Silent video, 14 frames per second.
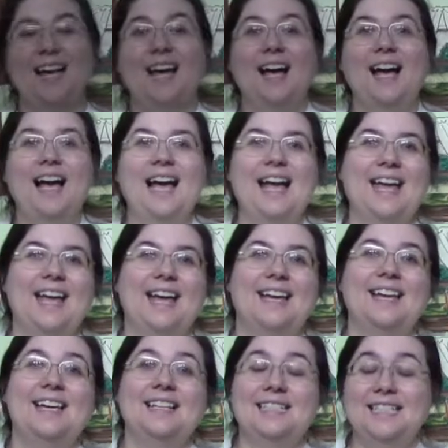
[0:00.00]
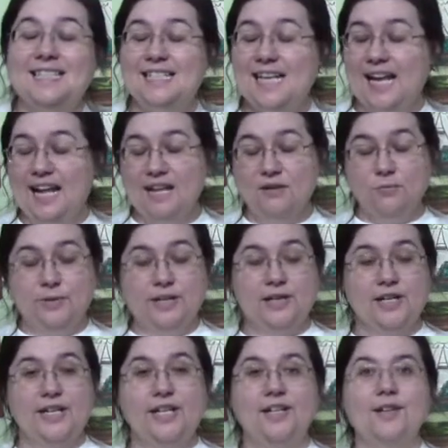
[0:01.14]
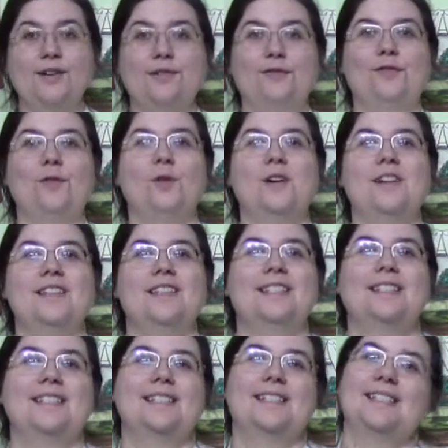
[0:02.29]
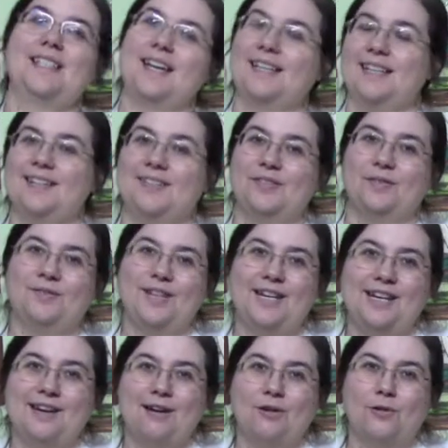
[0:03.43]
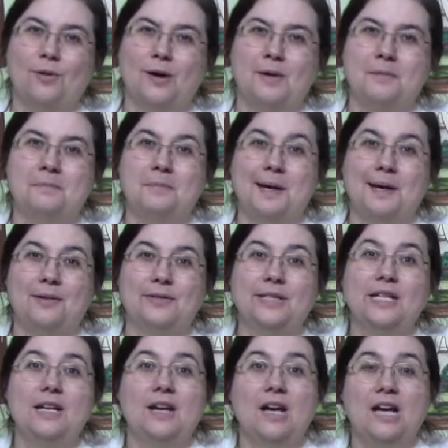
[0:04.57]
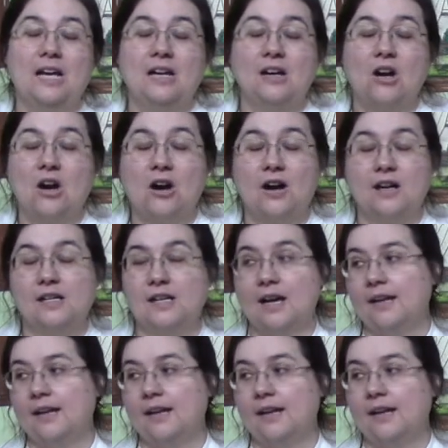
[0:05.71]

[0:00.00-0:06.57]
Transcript: Hi, today we're here for the second video about our